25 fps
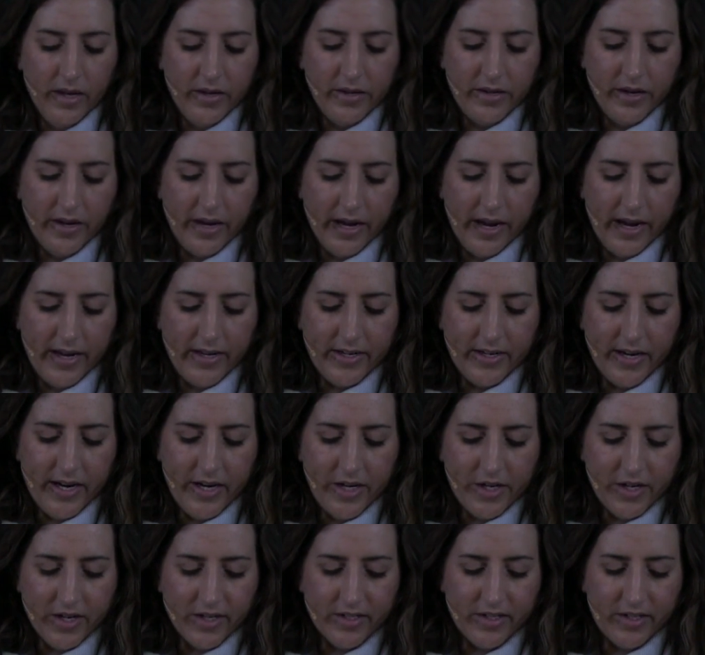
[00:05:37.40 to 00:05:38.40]
Today,
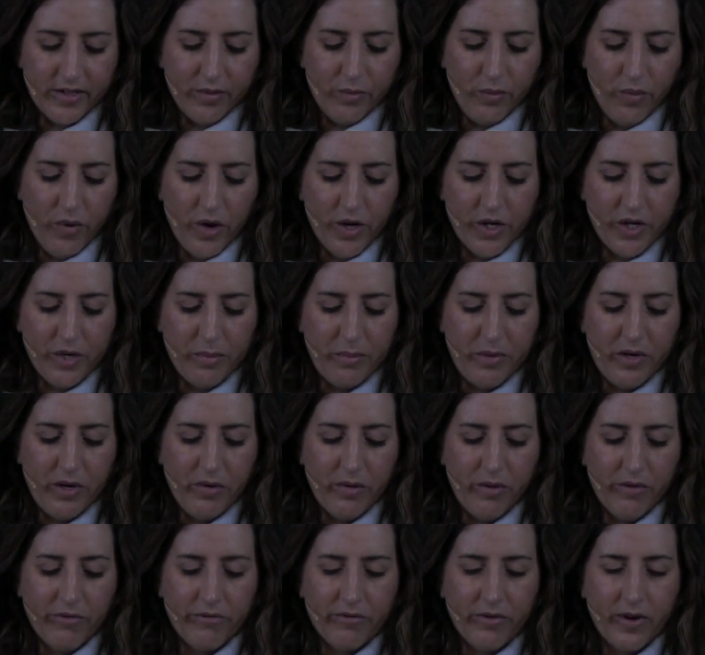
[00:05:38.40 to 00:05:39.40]
teach us to worship
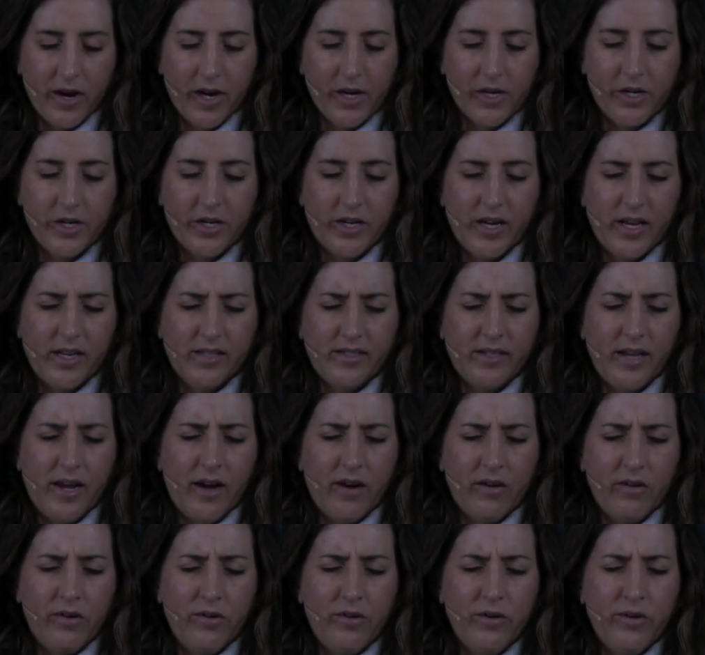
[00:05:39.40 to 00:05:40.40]
you afresh as
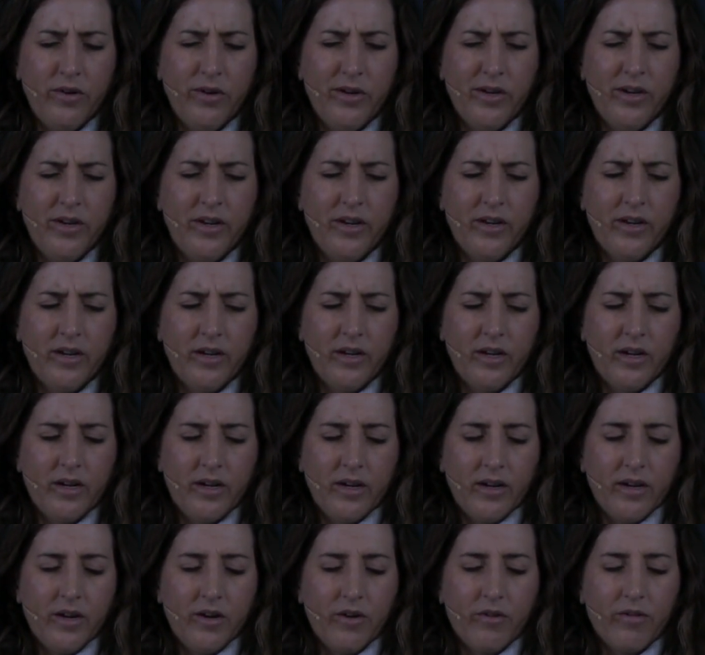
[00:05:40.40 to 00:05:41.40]
our good,
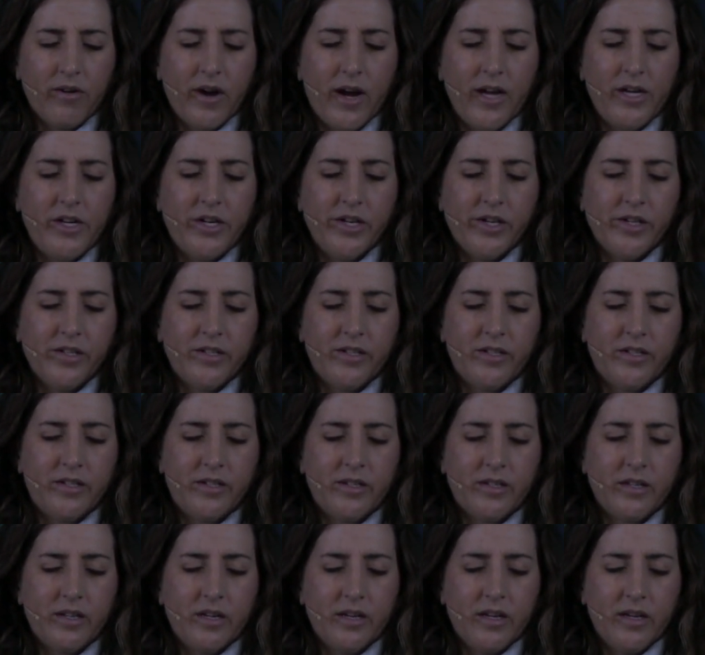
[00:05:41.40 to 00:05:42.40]

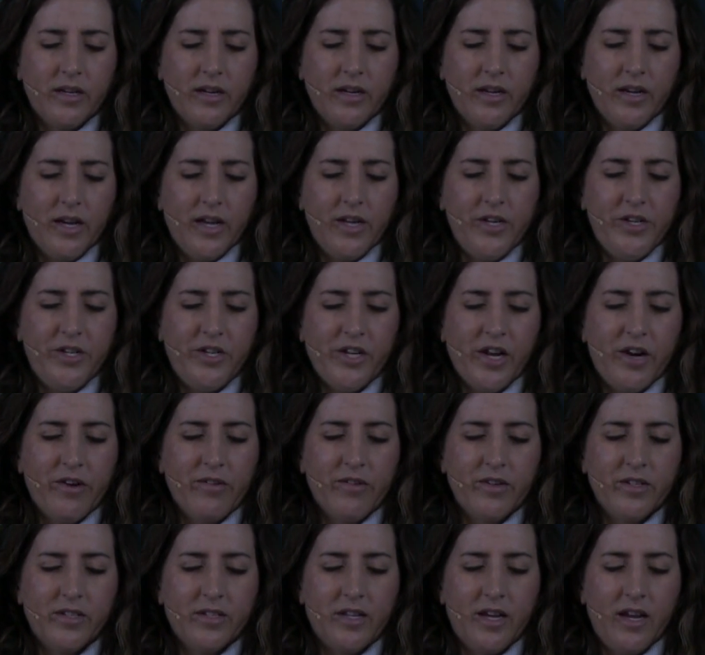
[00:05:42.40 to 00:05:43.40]
gracious, and
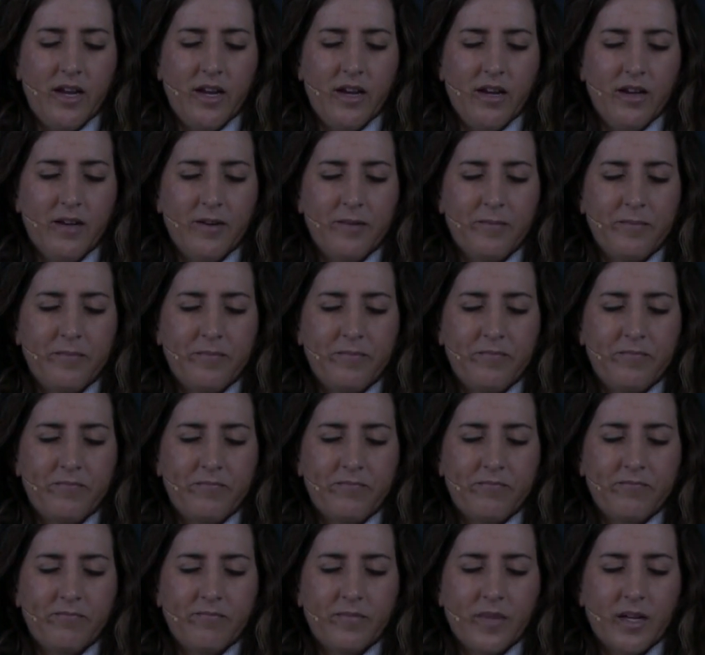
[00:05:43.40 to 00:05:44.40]
generous King.
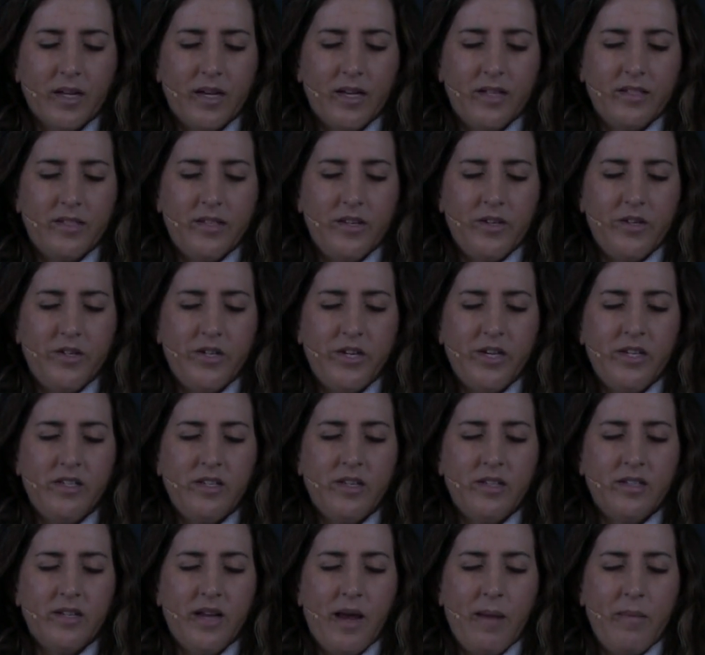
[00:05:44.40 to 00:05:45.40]
It's in
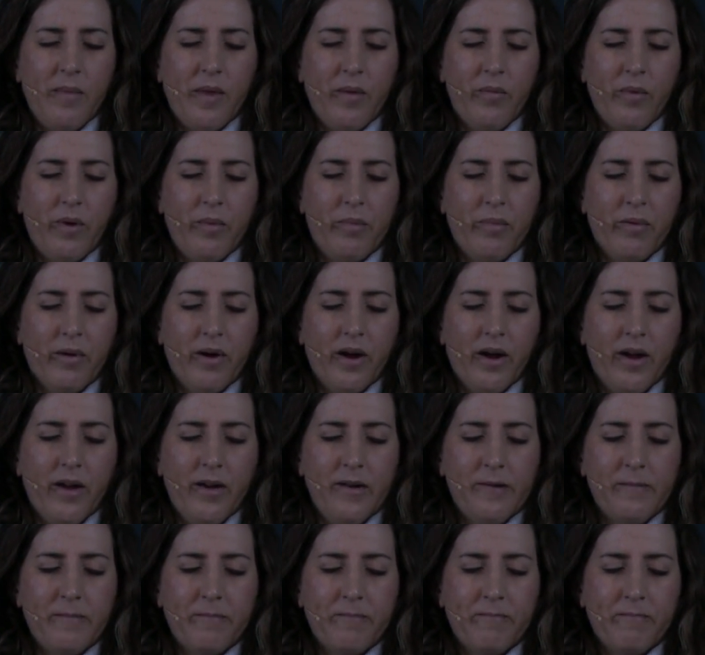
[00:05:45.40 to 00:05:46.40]
Jesus' name that we
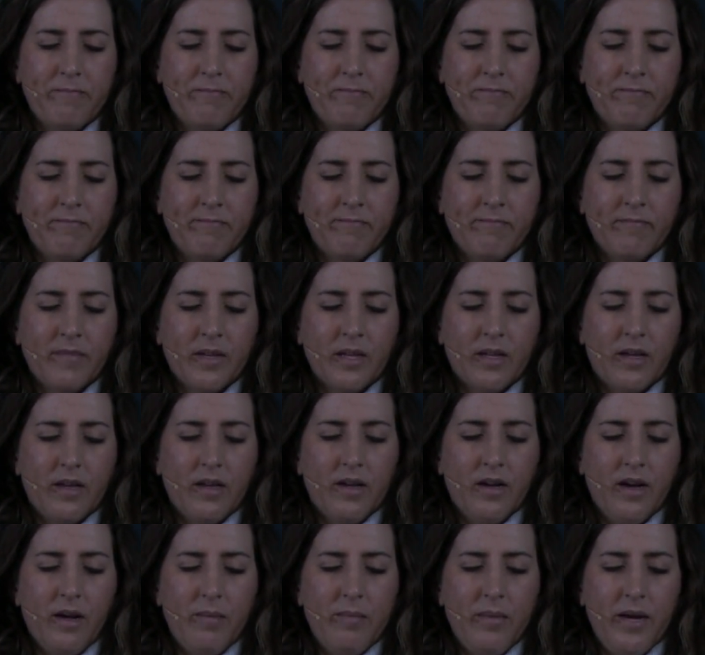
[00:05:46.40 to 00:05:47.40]
pray.
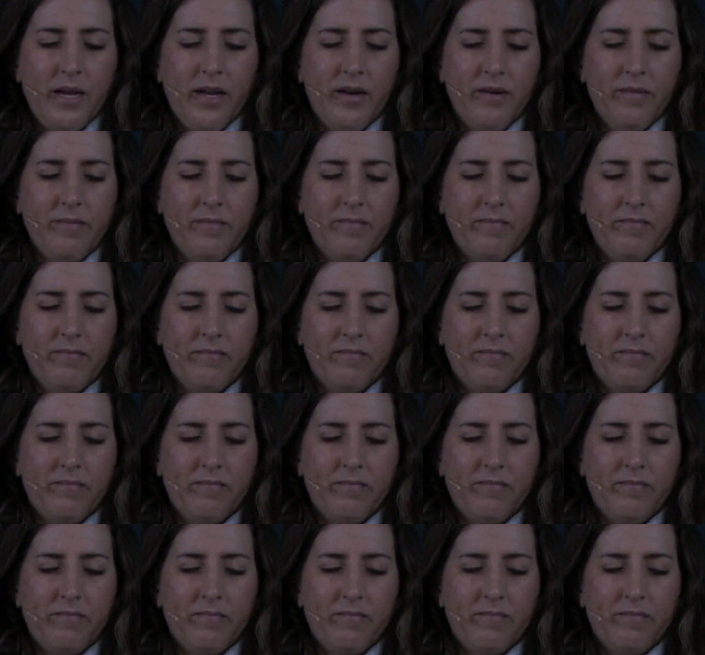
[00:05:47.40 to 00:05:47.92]
Amen.